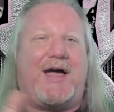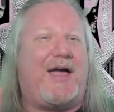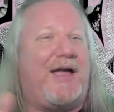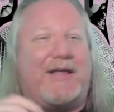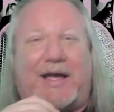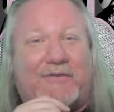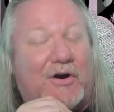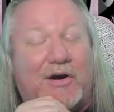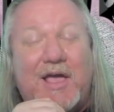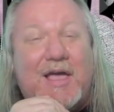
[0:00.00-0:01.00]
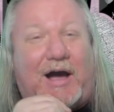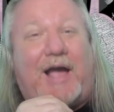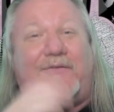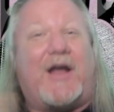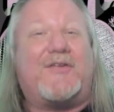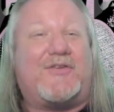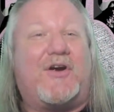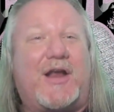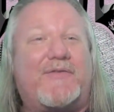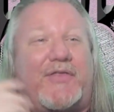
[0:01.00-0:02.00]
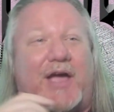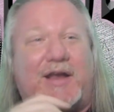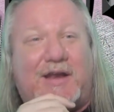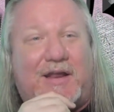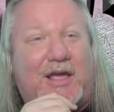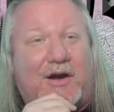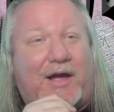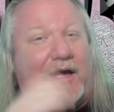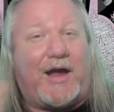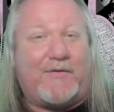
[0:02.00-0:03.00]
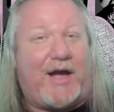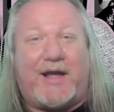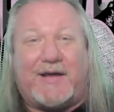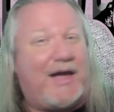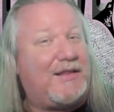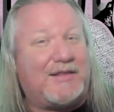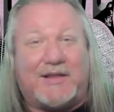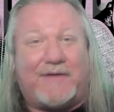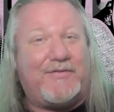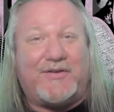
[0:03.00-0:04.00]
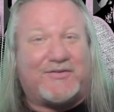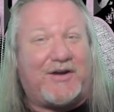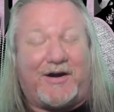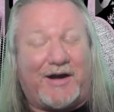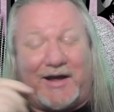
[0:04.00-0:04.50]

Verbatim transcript: I, I, have heard, I've honestly heard everything I need to hear. I, I, I, I love this song.